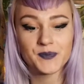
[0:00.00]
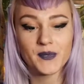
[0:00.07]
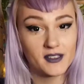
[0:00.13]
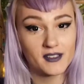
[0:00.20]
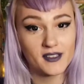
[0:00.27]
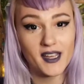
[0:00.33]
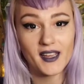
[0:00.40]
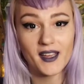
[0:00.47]

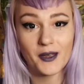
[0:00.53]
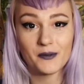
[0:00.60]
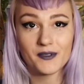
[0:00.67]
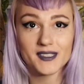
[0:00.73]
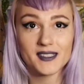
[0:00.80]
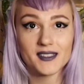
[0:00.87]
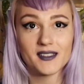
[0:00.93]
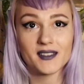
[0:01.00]
Today I
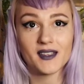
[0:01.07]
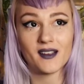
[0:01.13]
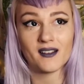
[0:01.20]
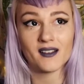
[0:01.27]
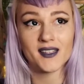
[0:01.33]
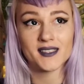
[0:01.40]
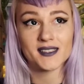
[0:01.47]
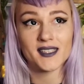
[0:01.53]
visited
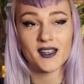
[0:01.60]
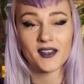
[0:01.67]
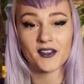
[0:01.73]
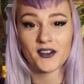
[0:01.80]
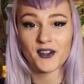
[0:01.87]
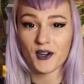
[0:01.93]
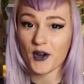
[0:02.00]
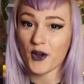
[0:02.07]
Garden
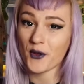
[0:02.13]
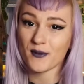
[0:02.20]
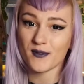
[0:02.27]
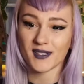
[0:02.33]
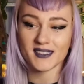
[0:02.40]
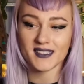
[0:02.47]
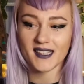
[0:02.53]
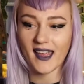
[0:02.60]
Center
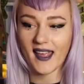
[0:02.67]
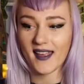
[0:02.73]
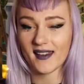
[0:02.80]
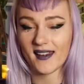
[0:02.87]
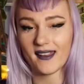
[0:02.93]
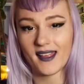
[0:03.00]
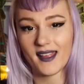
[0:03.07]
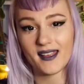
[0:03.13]
once
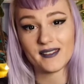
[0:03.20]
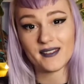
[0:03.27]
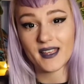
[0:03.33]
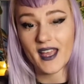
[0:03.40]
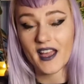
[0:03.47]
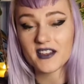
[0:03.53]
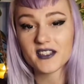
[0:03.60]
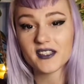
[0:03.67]
again and I
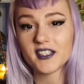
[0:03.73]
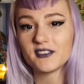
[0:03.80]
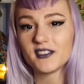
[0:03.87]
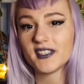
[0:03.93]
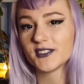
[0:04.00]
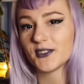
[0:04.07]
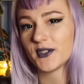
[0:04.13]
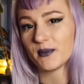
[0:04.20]
actually
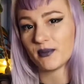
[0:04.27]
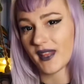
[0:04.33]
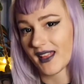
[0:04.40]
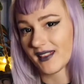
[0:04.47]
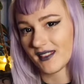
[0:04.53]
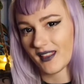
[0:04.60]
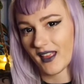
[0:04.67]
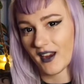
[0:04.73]
rescued a
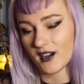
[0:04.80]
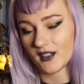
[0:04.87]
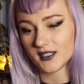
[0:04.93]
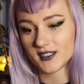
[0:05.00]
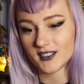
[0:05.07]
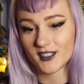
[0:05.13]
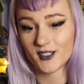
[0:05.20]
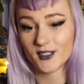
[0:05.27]
plant there,
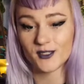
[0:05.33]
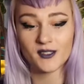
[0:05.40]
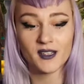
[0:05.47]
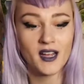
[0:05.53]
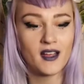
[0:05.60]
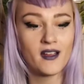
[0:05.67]
so